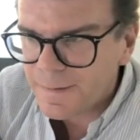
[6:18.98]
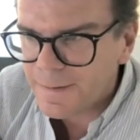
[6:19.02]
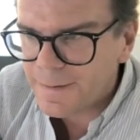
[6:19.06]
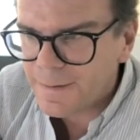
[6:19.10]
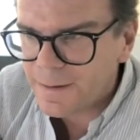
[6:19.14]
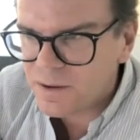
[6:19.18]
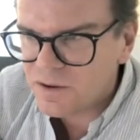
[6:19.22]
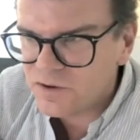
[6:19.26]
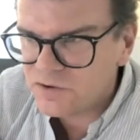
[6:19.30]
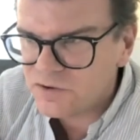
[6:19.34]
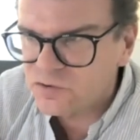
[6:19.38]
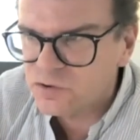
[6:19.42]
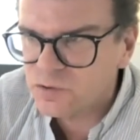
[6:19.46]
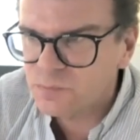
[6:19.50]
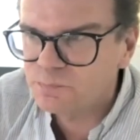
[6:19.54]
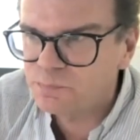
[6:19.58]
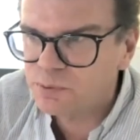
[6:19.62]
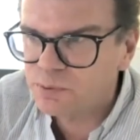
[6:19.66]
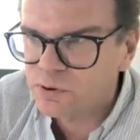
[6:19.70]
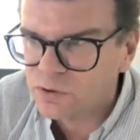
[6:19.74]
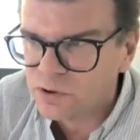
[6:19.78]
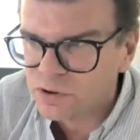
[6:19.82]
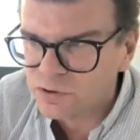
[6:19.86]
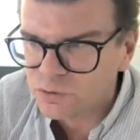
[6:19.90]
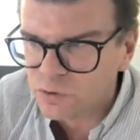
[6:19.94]

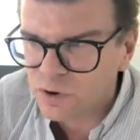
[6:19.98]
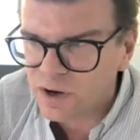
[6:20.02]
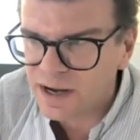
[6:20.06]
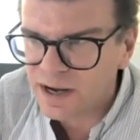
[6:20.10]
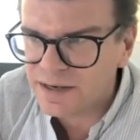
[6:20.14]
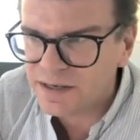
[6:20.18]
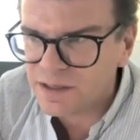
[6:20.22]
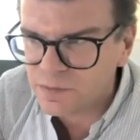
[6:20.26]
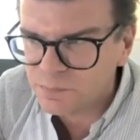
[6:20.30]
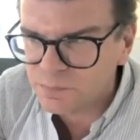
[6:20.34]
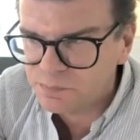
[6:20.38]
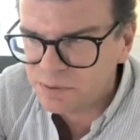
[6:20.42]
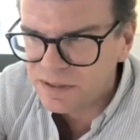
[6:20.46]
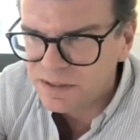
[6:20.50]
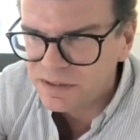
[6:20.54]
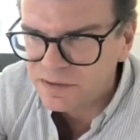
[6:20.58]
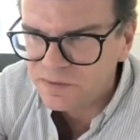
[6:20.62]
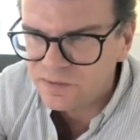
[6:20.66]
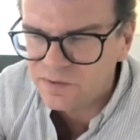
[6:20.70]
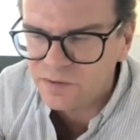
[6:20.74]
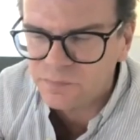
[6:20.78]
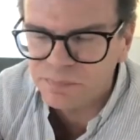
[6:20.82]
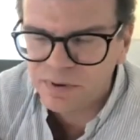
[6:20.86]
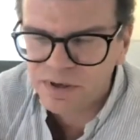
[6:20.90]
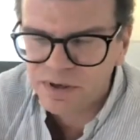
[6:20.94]
support or underpin the
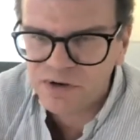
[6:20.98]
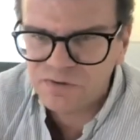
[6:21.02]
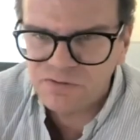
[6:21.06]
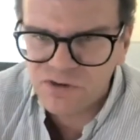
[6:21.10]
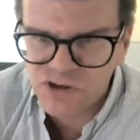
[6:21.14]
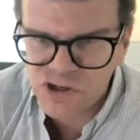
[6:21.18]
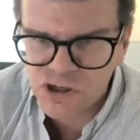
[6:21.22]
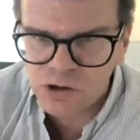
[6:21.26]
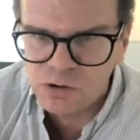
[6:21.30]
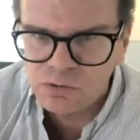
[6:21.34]
beneficial